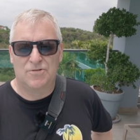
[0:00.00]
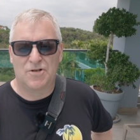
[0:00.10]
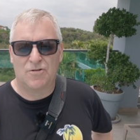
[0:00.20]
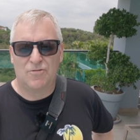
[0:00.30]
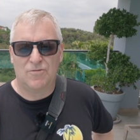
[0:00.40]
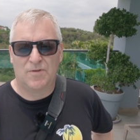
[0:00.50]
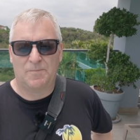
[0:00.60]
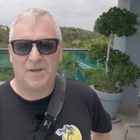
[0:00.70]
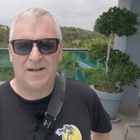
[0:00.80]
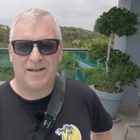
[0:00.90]
show the
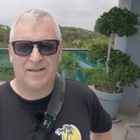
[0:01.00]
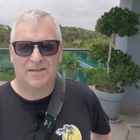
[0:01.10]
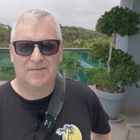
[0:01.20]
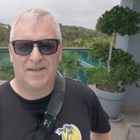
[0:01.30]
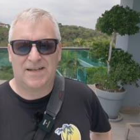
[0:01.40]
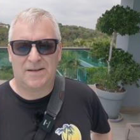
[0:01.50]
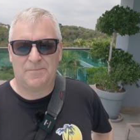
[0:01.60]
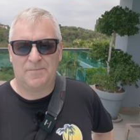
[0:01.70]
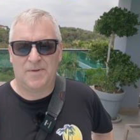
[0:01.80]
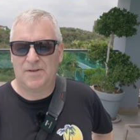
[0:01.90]
building that
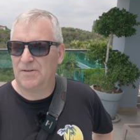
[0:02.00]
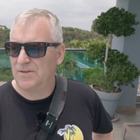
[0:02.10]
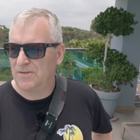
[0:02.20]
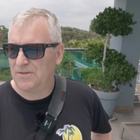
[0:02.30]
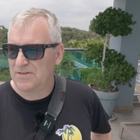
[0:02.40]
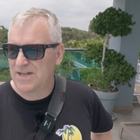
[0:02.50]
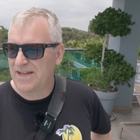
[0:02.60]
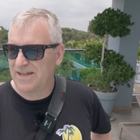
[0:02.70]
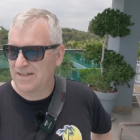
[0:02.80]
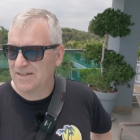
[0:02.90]
I'm
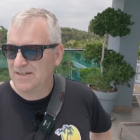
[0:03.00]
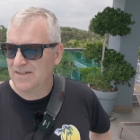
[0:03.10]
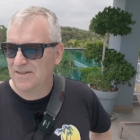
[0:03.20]
staying in